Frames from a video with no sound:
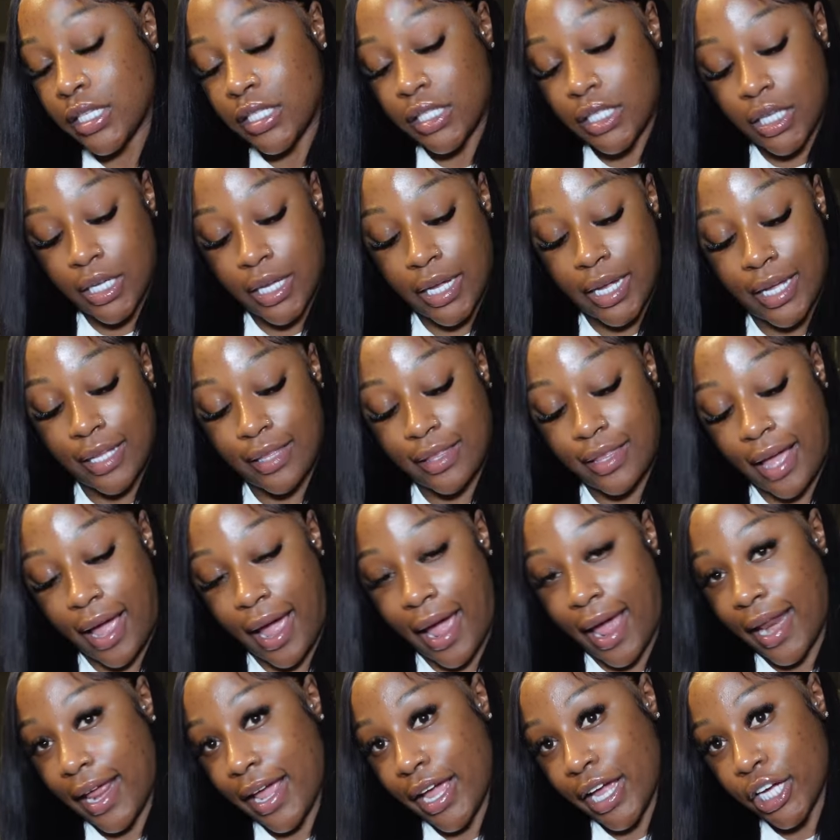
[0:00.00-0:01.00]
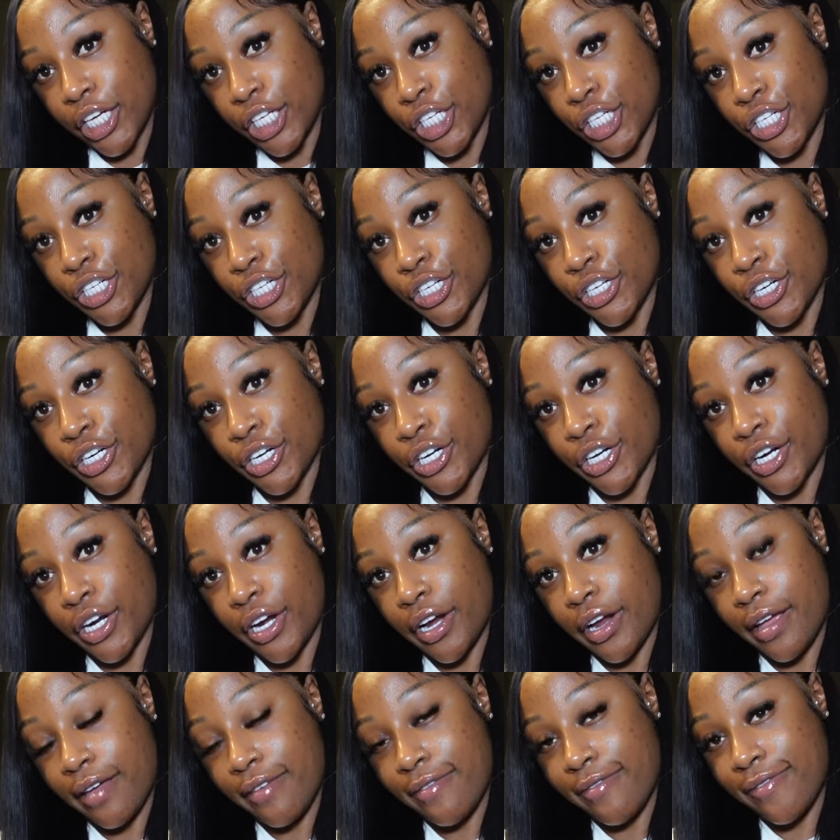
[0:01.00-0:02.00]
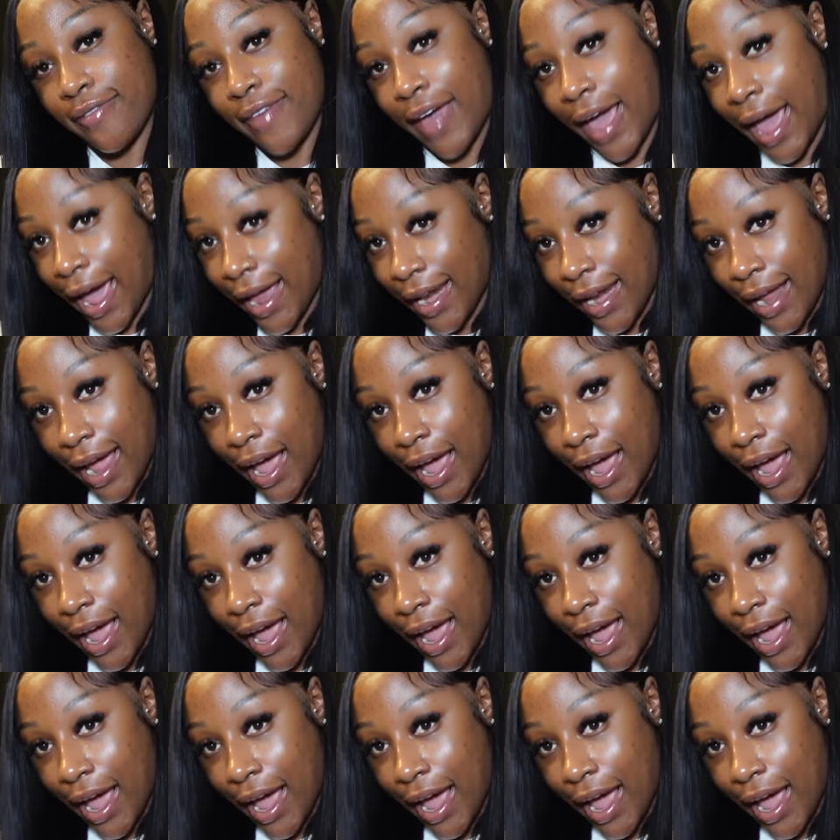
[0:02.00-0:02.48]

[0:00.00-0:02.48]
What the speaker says: to get that extra fat